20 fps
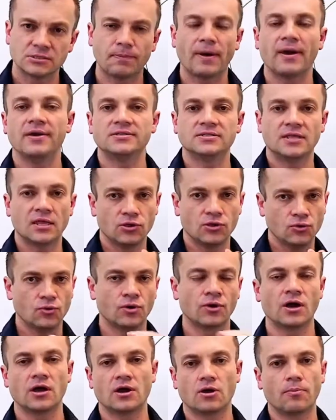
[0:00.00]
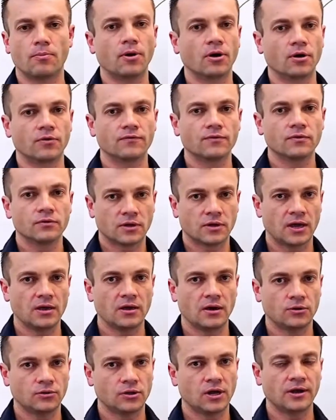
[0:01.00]
space that you and I are part of,
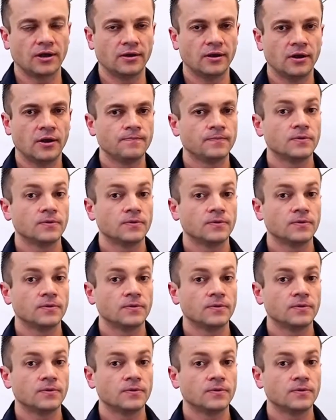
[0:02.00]
okay, online.